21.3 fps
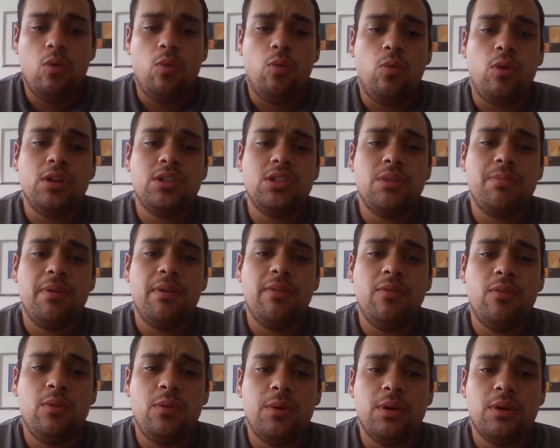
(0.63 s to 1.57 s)
What's up,
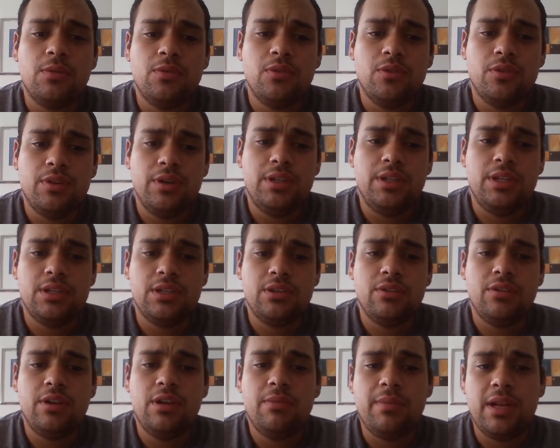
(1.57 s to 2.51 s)
everyone? Welcome to Agree to
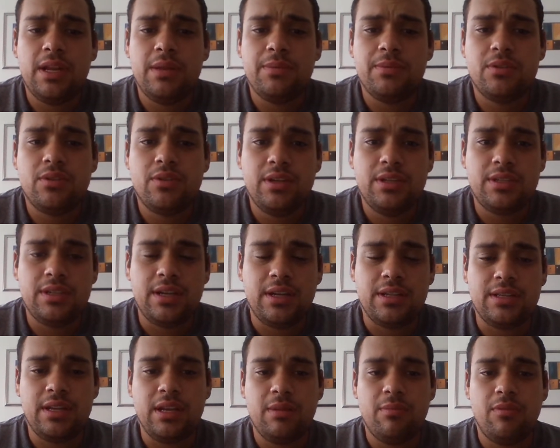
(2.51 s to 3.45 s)
Disagree. My name is Chris,
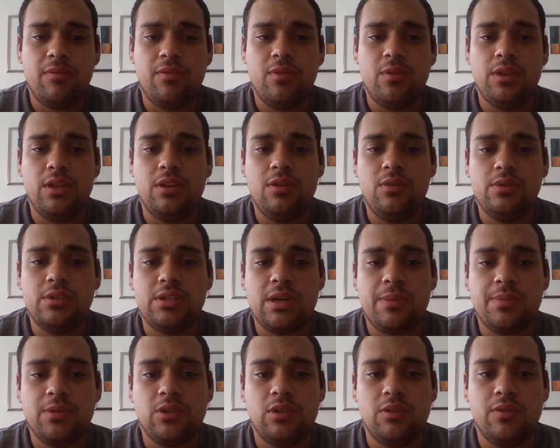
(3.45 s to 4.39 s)
and today I'm reviewing the newest
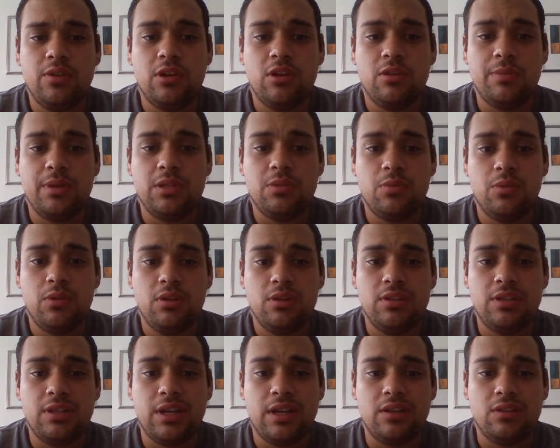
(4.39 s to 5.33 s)
episode of Girl Meets
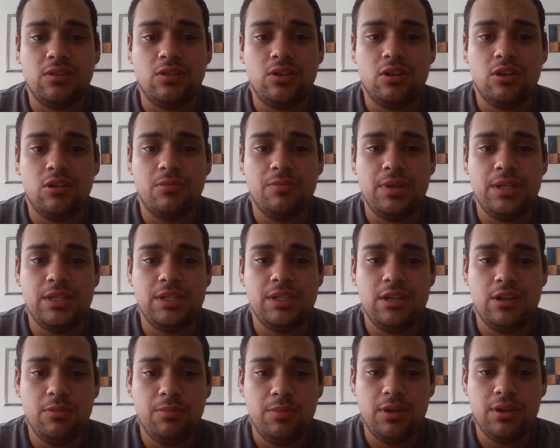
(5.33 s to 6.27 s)
World entitled Girl Meets
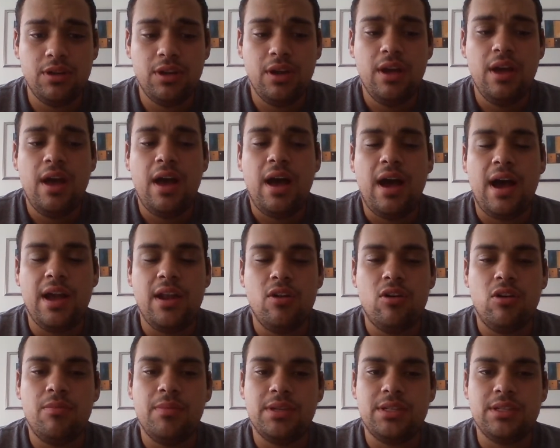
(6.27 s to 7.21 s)
Yearbook. I
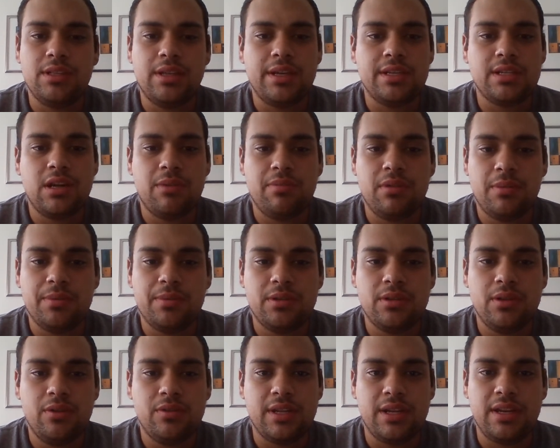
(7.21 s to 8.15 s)
know I missed the last couple episodes.